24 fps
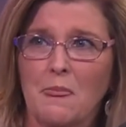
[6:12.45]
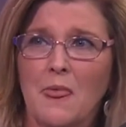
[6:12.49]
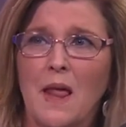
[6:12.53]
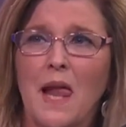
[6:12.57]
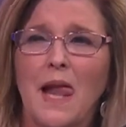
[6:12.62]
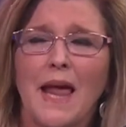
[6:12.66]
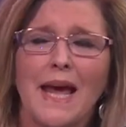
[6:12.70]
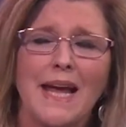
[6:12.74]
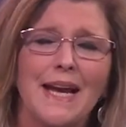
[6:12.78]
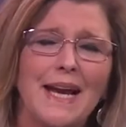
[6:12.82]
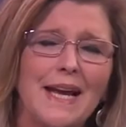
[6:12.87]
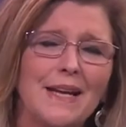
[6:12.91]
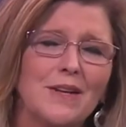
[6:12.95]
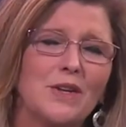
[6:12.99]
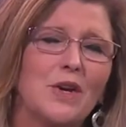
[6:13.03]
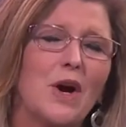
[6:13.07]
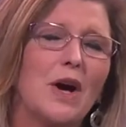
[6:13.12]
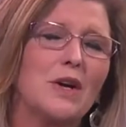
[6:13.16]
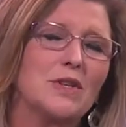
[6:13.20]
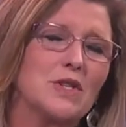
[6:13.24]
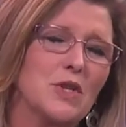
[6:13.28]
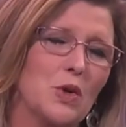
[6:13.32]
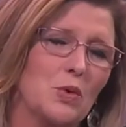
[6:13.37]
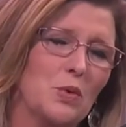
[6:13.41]
Yeah. And I
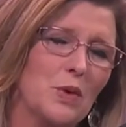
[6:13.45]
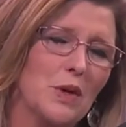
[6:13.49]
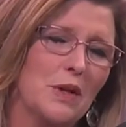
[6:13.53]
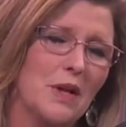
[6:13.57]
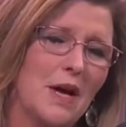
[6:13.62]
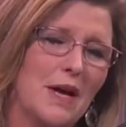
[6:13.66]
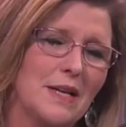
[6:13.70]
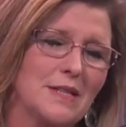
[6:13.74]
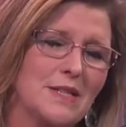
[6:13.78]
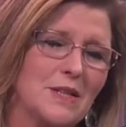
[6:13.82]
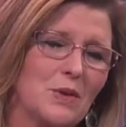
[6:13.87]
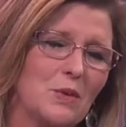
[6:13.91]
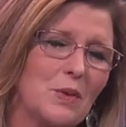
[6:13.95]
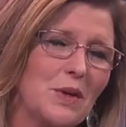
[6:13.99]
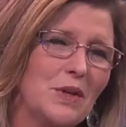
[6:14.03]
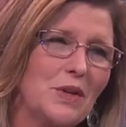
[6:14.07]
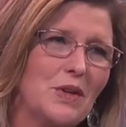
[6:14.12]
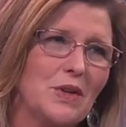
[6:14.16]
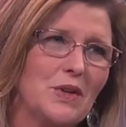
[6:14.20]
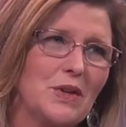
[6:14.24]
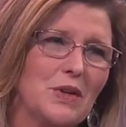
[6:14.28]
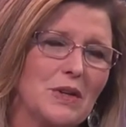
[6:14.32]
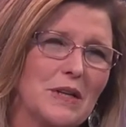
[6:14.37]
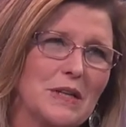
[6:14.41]
also realize that when
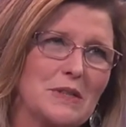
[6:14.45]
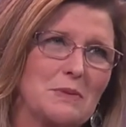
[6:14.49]
you're,